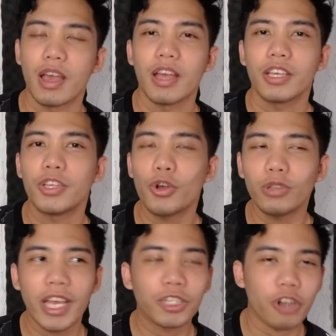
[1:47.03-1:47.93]
You know,
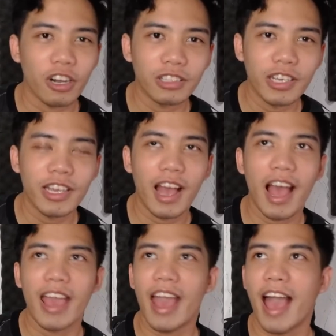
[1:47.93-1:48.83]
like Charlie,
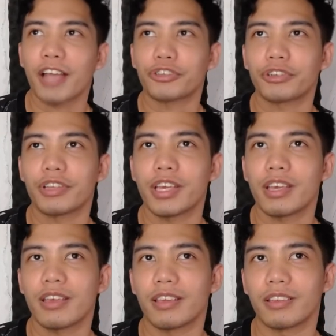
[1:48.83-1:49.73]
I
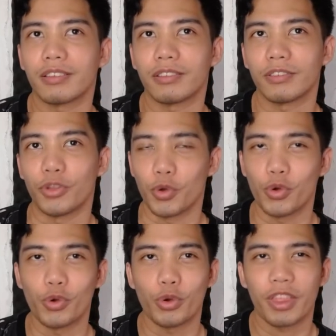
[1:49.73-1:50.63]
actually
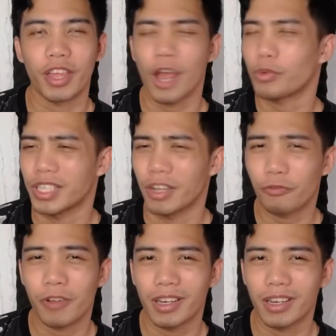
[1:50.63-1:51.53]
knew that I was
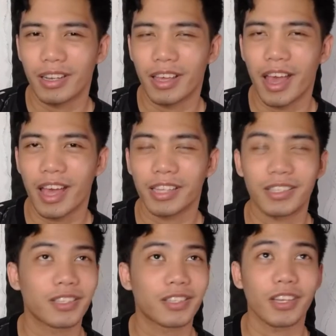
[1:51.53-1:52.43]
different at
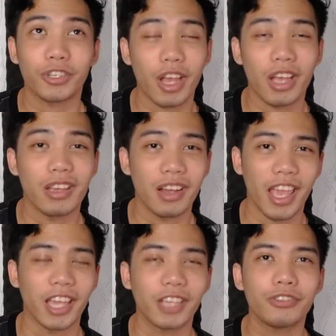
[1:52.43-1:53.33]
such a young
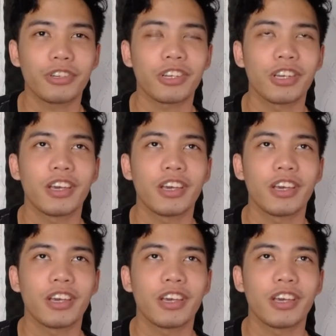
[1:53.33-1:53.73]
age.